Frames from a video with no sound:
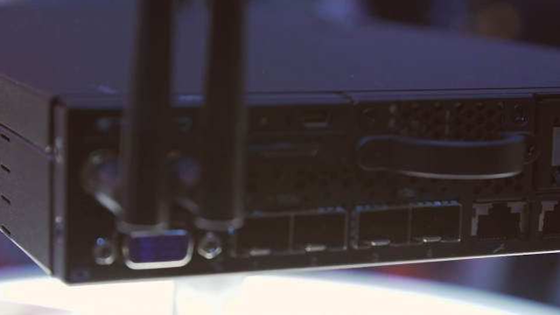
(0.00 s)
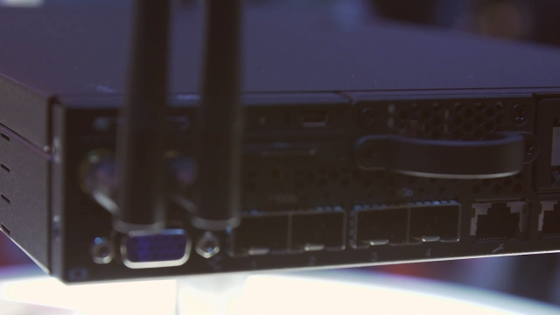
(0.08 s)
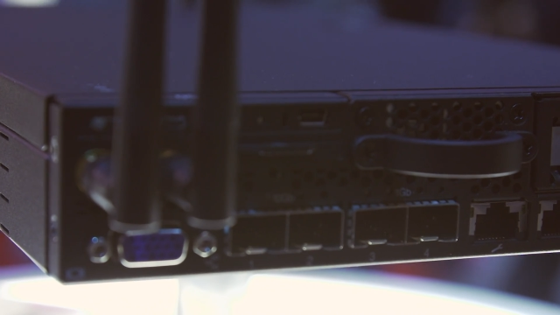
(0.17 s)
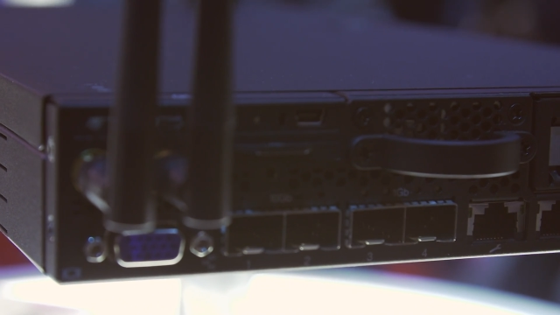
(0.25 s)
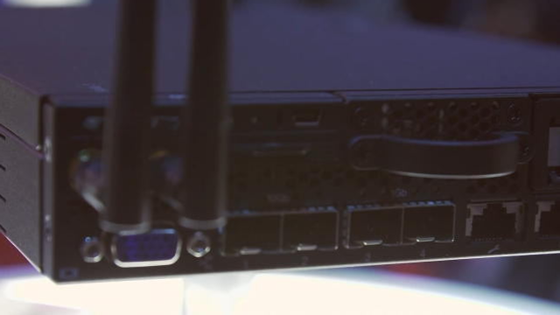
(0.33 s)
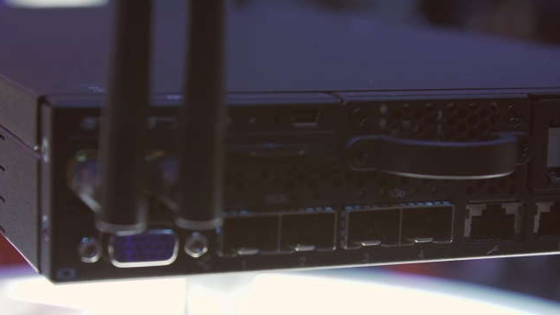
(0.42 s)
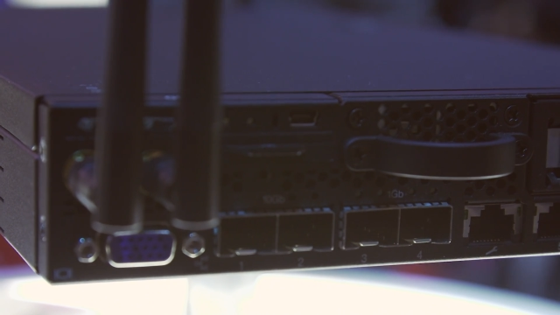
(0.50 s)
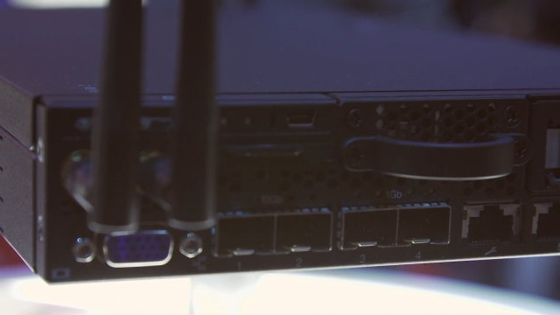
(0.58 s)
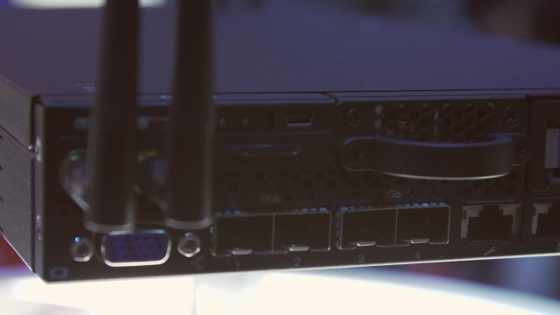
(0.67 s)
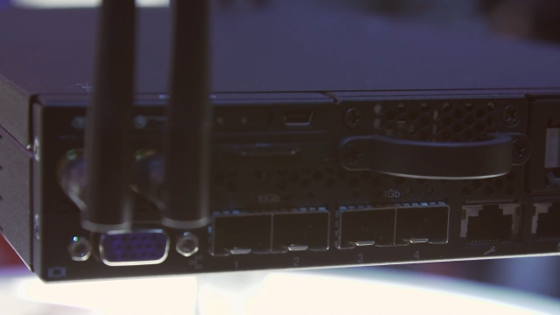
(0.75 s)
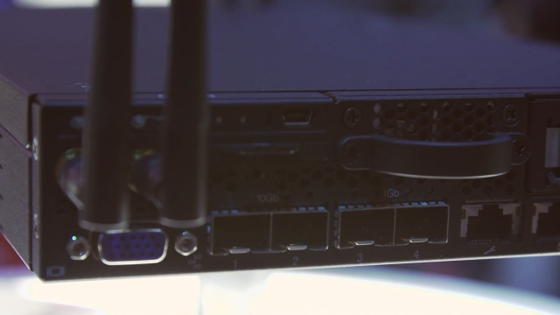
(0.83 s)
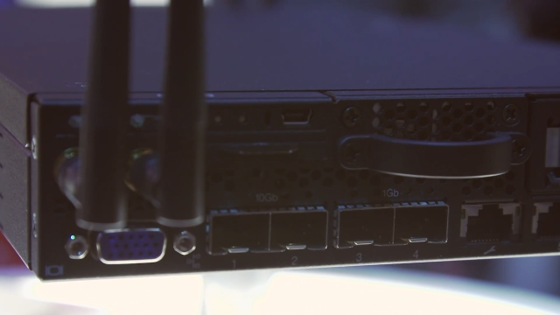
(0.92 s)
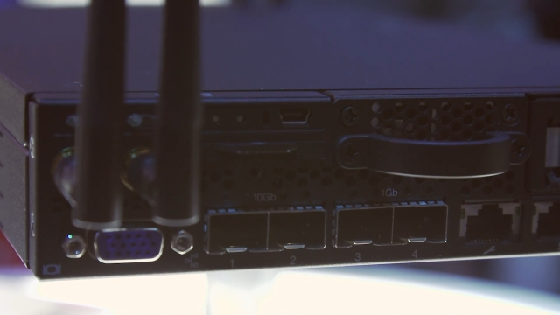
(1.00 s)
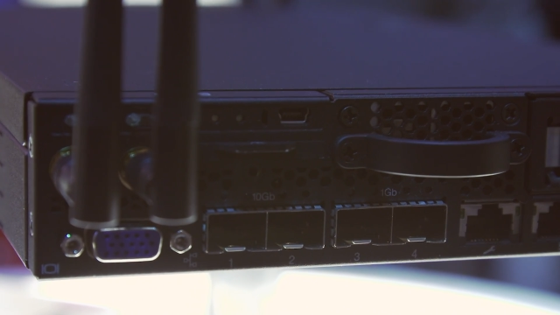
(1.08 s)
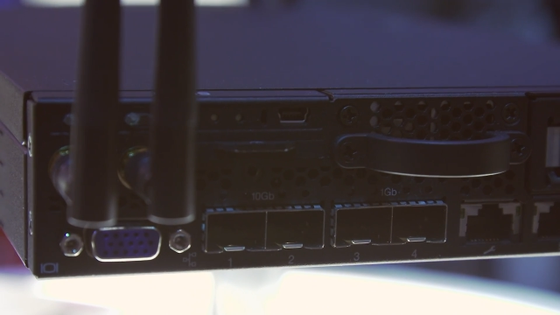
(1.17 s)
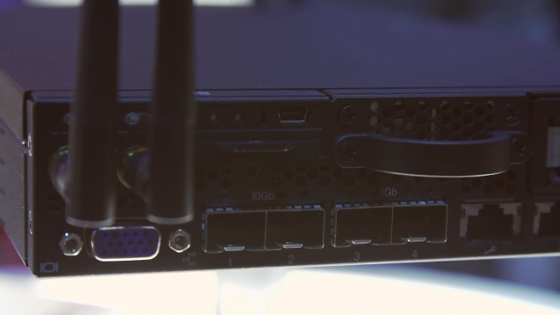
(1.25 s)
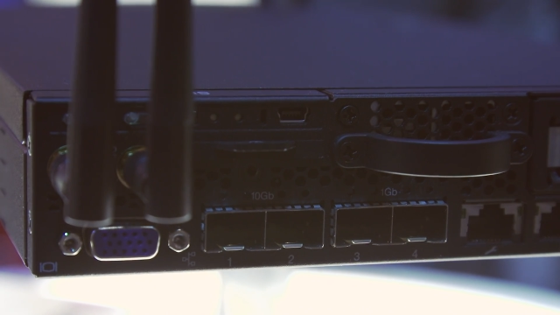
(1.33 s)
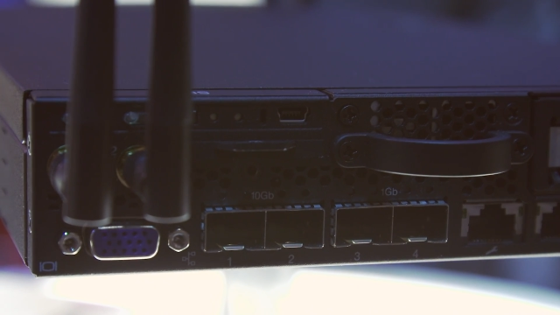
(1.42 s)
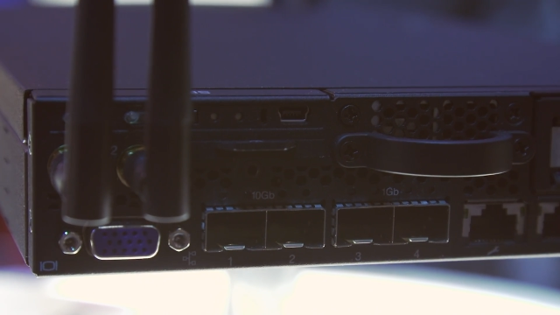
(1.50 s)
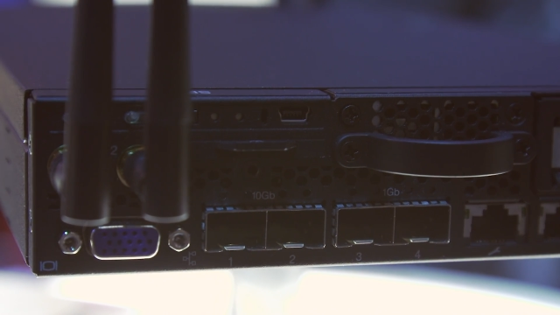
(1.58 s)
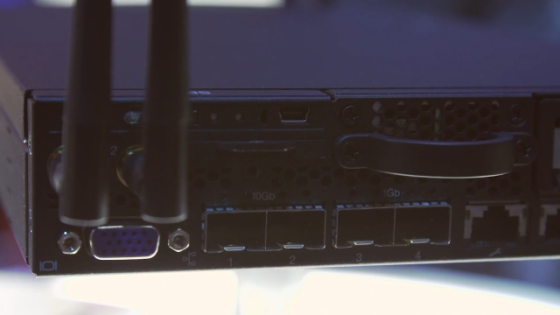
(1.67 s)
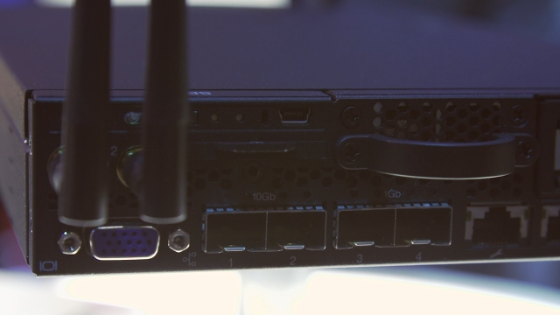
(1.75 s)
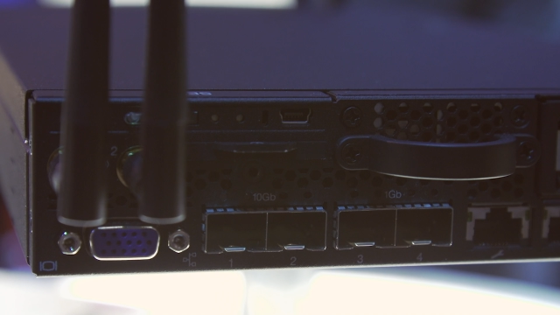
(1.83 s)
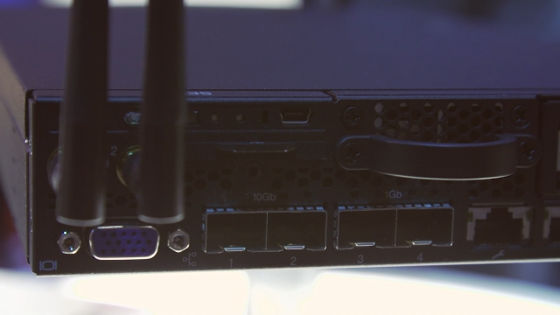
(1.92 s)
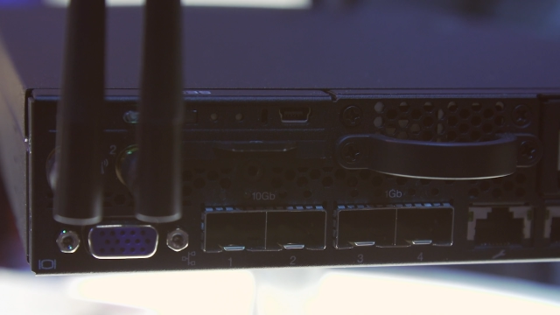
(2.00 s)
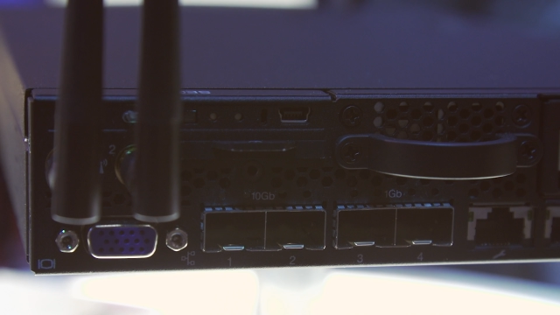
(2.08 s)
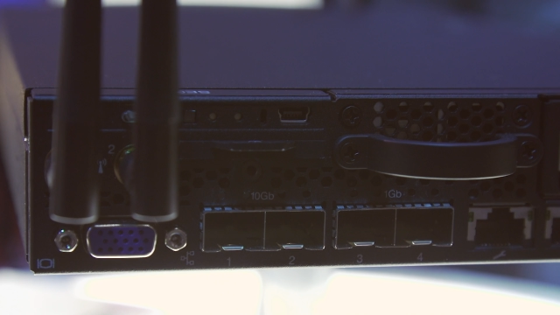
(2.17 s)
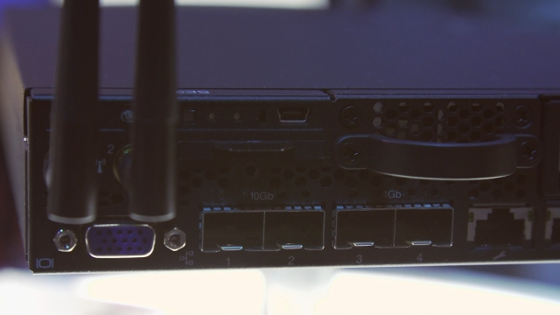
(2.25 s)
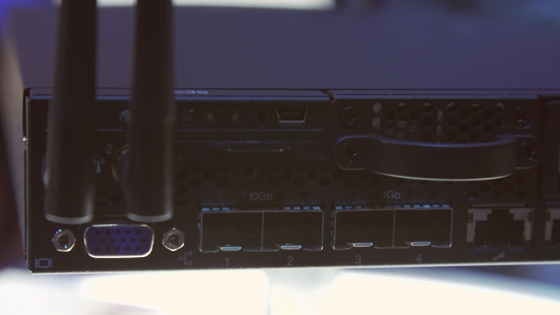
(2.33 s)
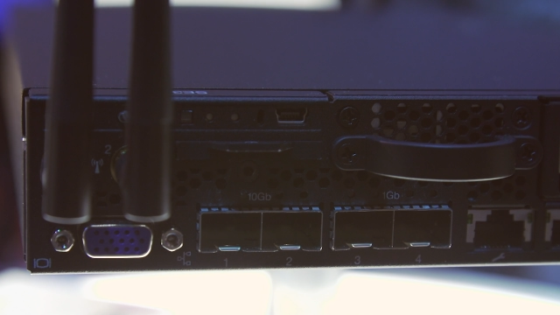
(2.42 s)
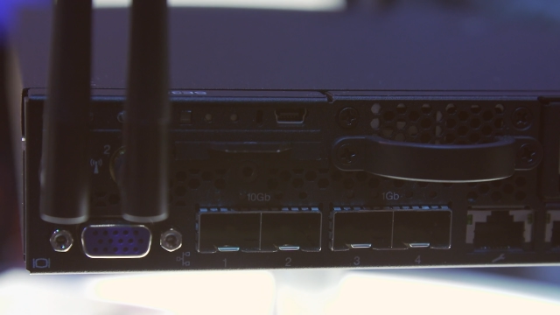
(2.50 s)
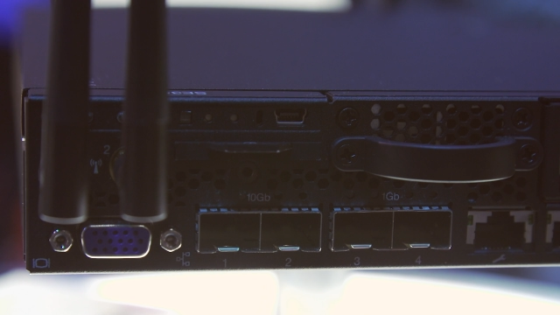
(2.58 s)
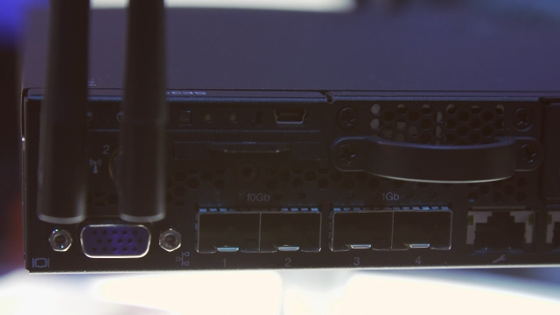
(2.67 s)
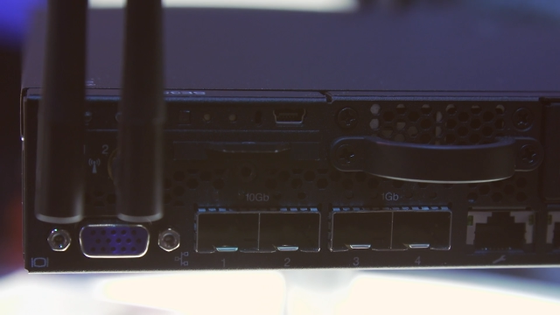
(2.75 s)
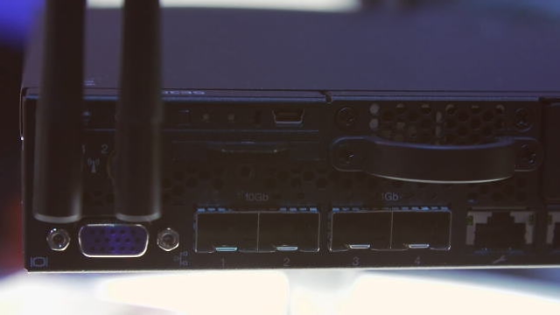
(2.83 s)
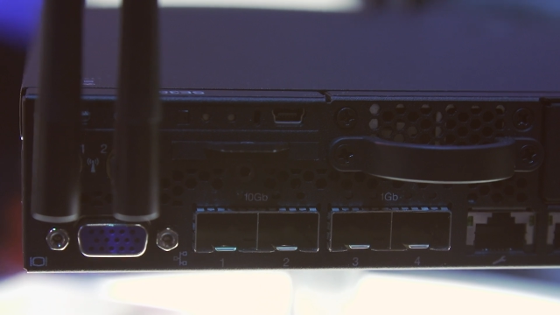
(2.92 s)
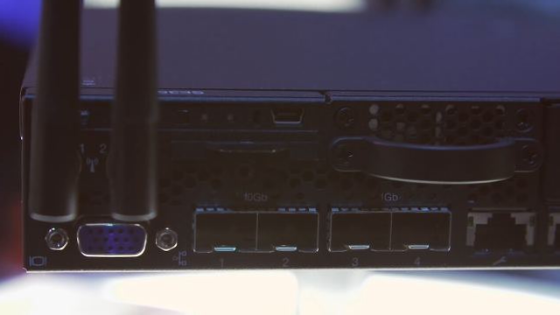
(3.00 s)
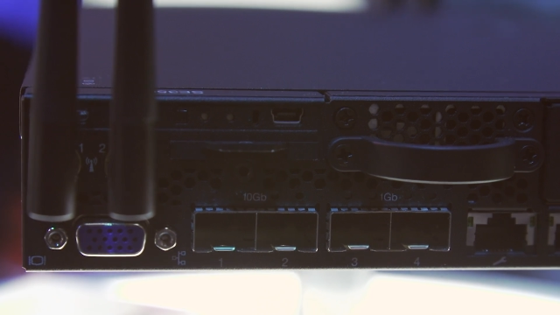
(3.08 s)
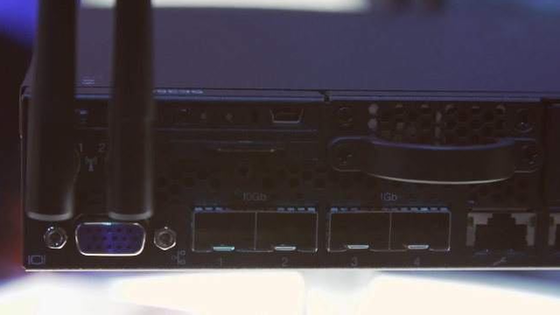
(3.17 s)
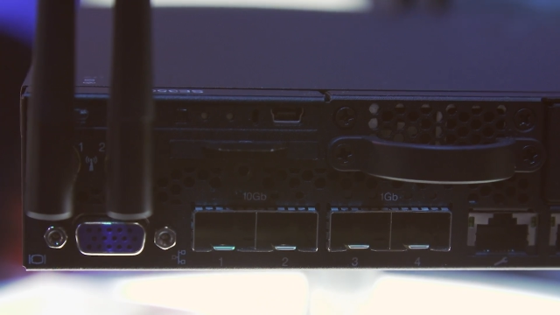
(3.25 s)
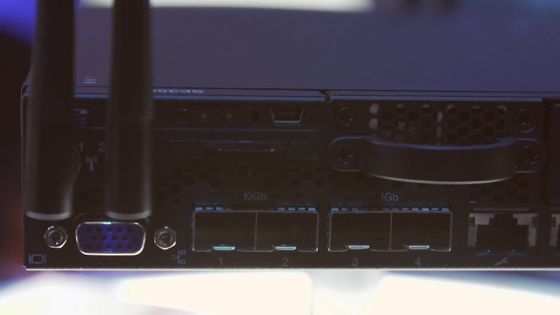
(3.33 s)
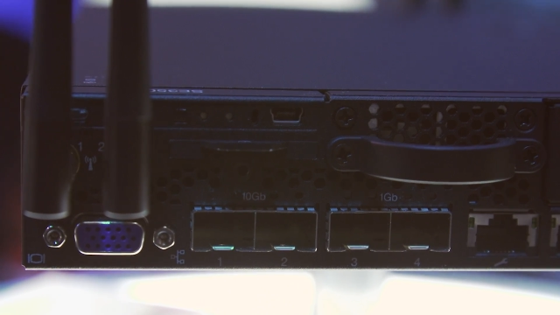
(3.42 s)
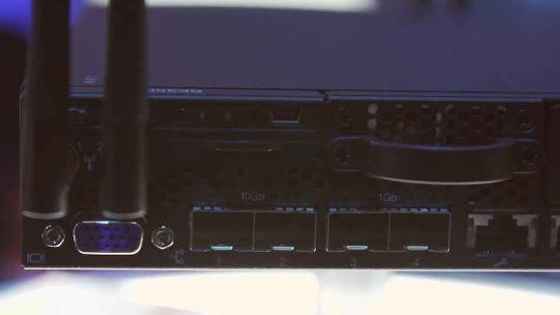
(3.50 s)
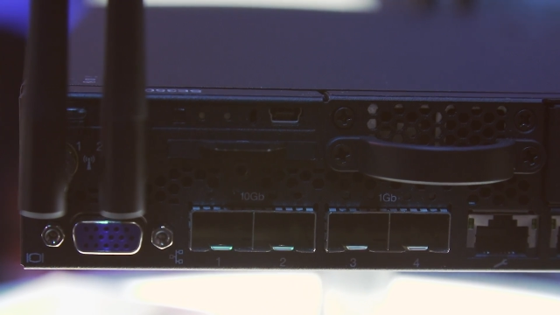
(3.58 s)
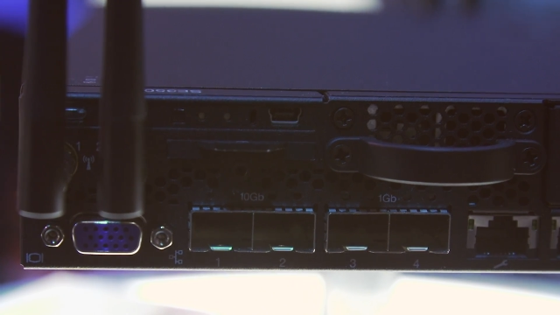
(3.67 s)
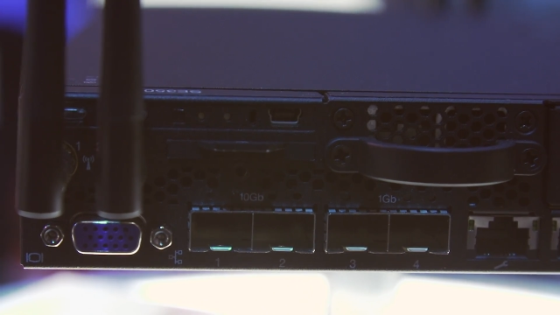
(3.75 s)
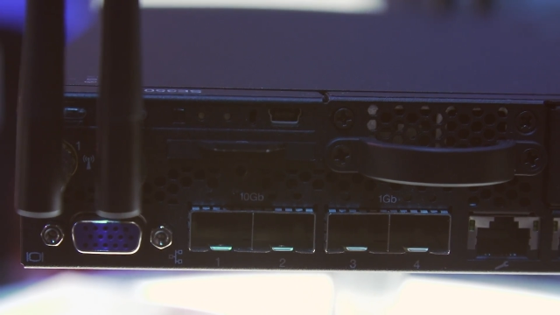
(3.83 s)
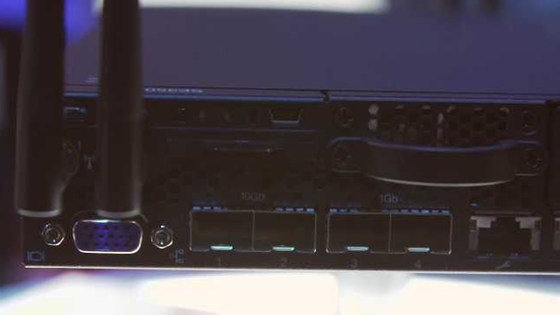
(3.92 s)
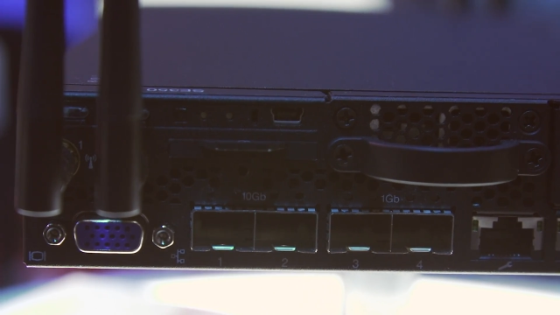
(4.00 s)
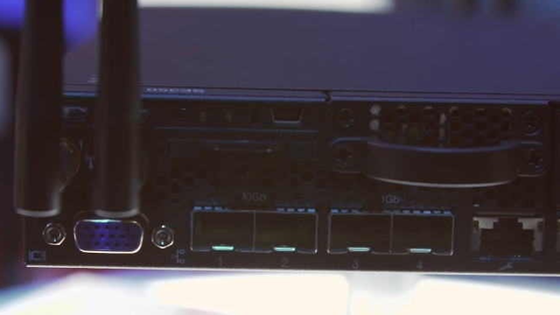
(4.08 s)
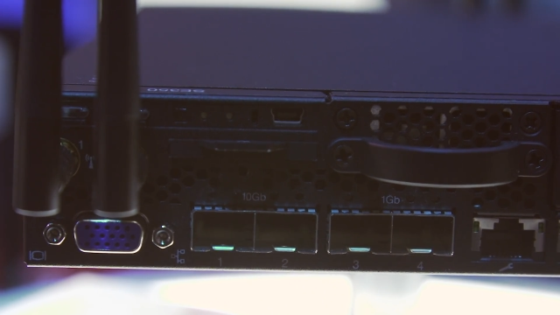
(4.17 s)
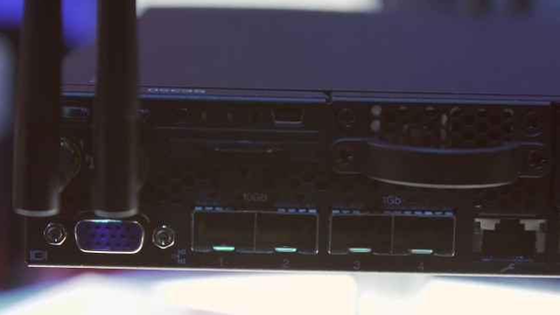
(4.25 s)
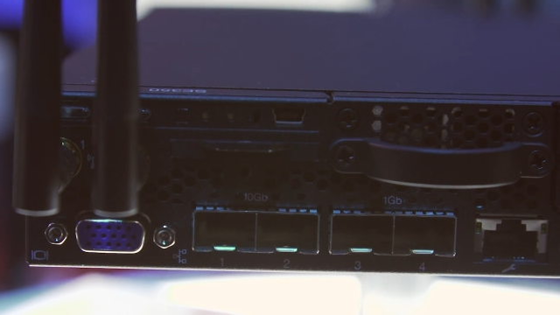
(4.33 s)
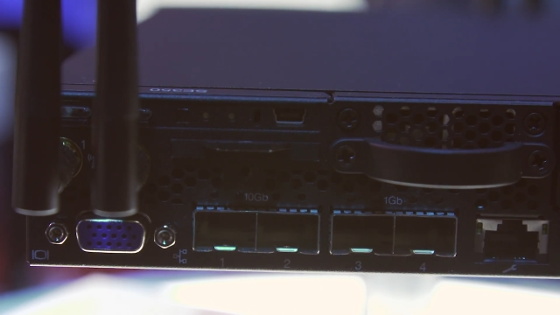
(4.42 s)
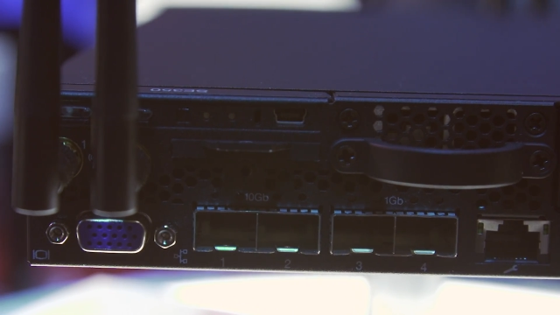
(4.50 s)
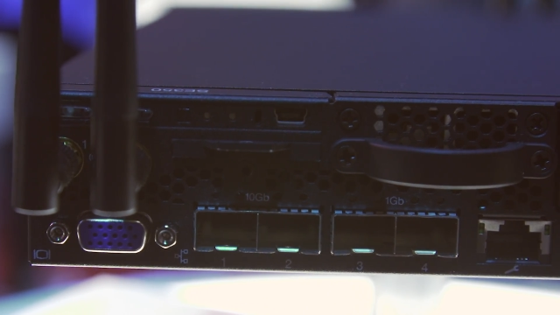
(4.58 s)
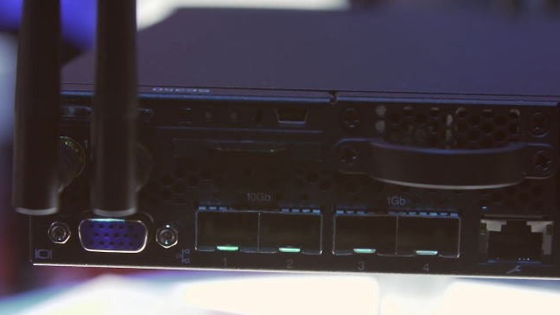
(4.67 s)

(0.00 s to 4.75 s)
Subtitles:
No face is visible, so there are no lips to read.